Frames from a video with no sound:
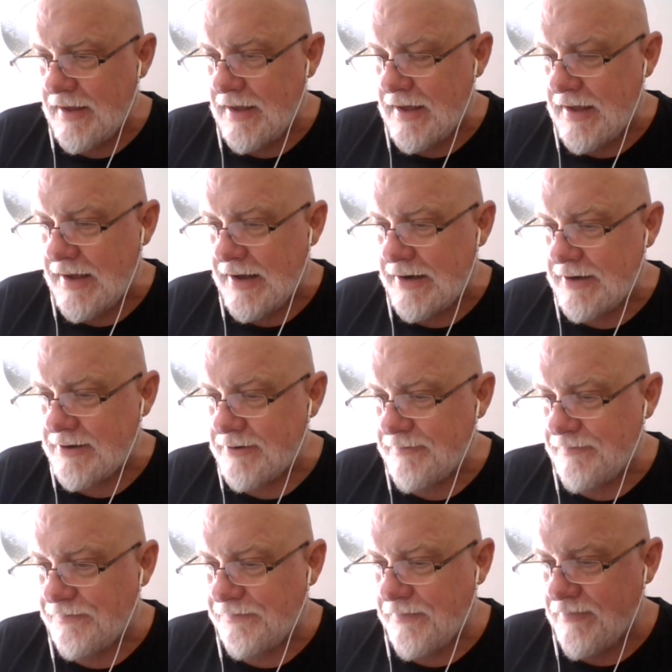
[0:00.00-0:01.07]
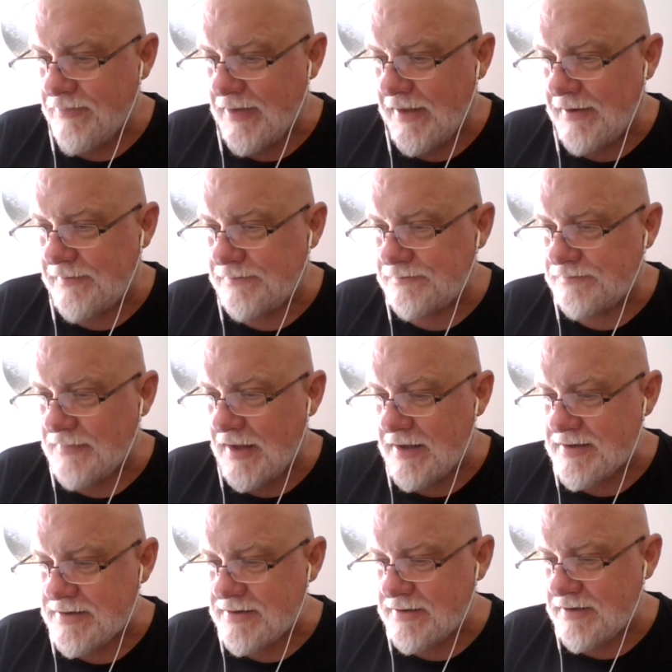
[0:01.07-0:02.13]
And
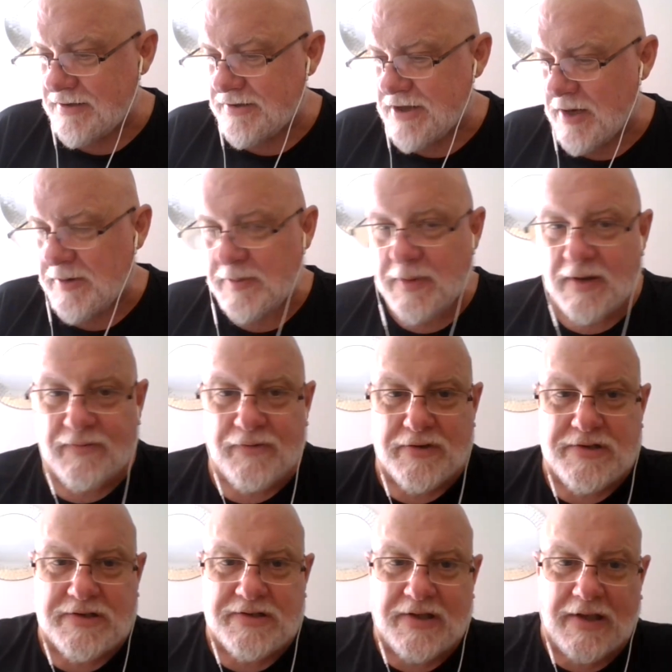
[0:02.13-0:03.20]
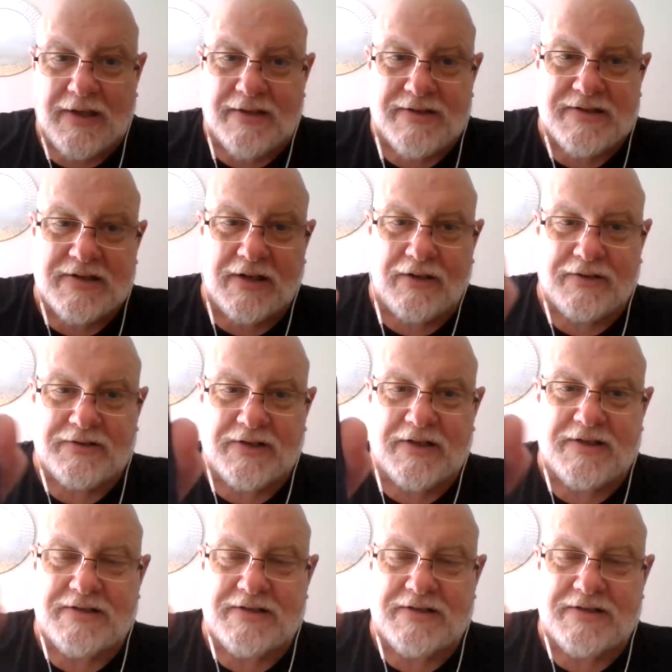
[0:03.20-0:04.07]
it's James Bond versus the incels.